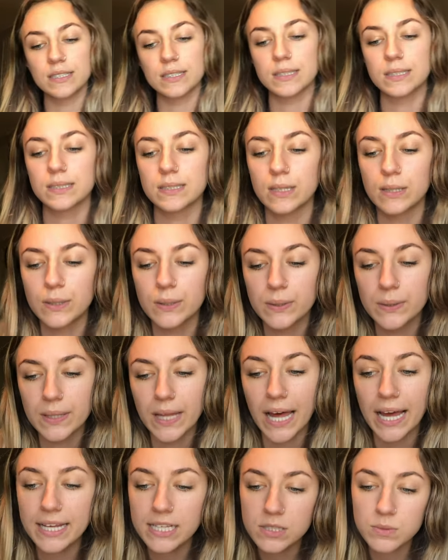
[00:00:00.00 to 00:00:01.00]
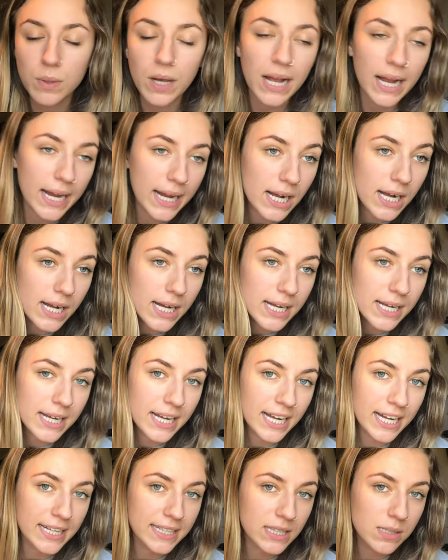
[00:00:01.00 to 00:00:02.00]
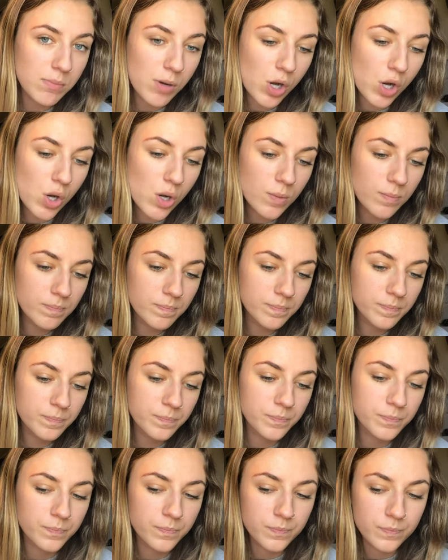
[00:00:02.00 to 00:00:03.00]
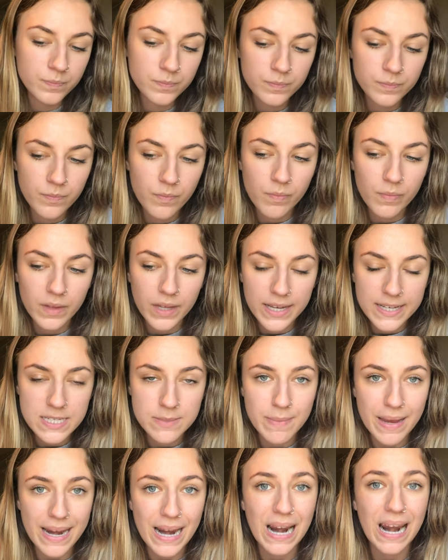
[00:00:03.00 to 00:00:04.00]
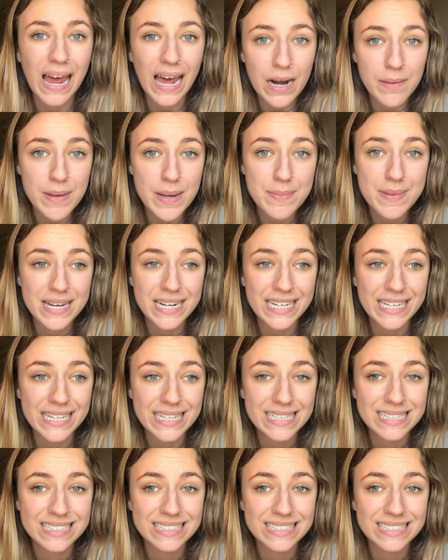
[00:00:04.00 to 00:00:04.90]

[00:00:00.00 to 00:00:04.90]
So that is what I got at the mall. Spent a lot of my money.